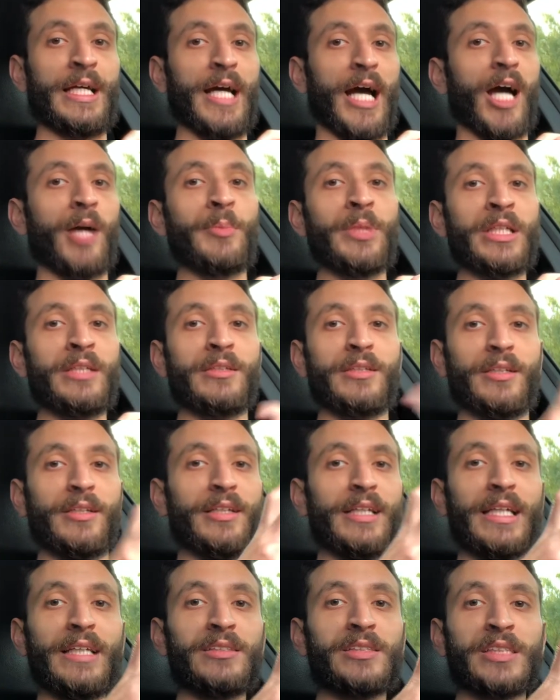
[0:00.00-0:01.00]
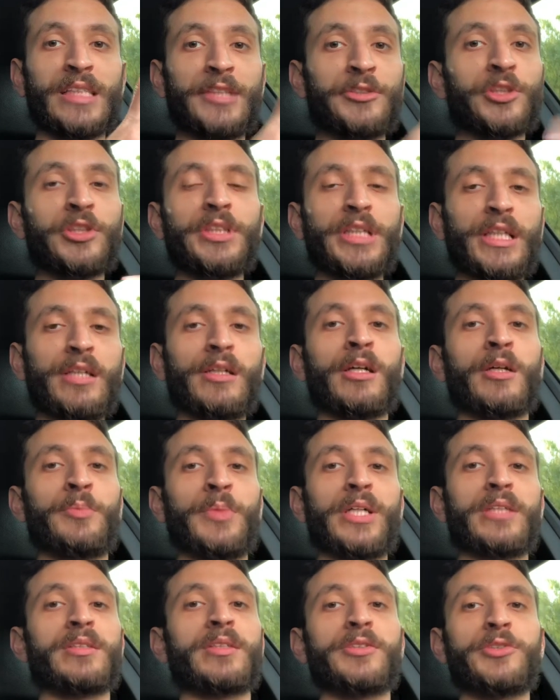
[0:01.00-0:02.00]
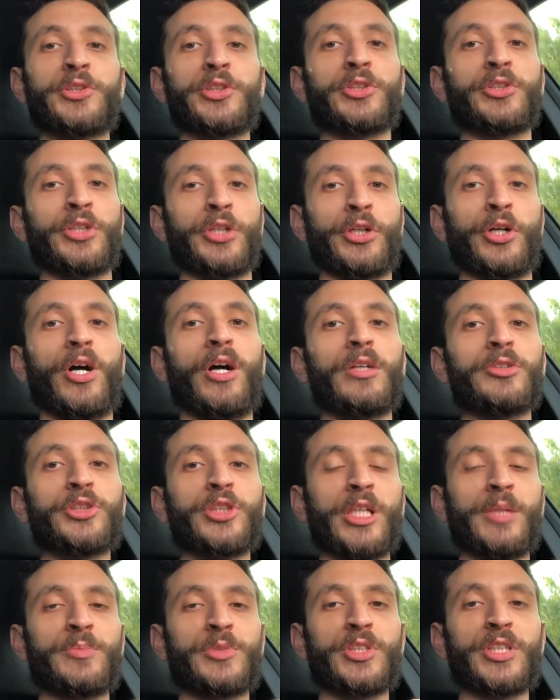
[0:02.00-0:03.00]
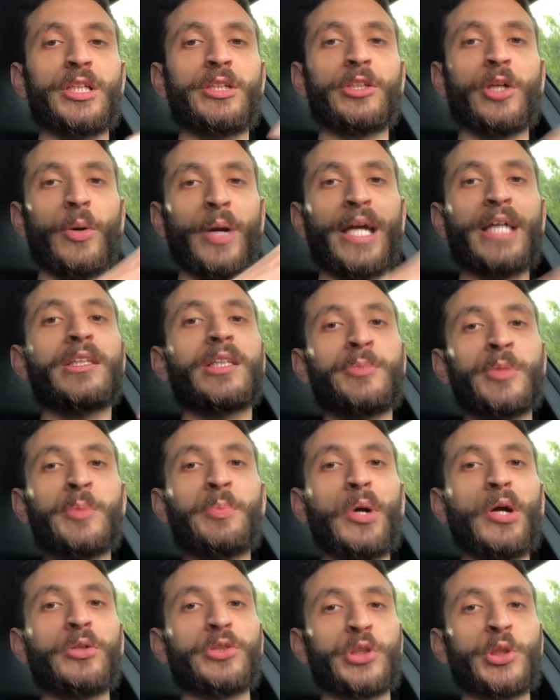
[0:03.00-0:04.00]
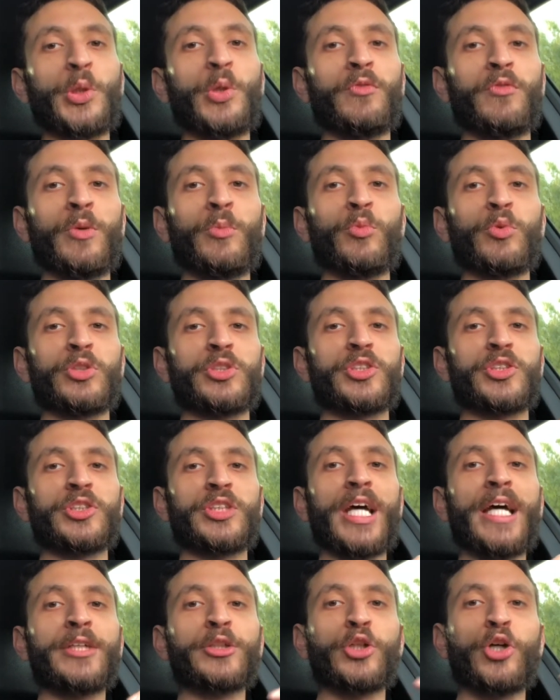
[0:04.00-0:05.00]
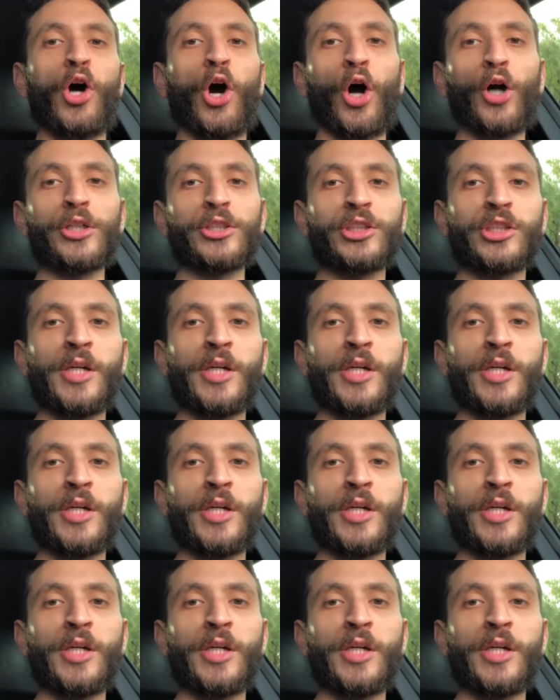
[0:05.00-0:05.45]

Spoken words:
I mean, essentially Elon Musk is just going to call GMC and go, hey, let me borrow 2 of them. We'll send cars to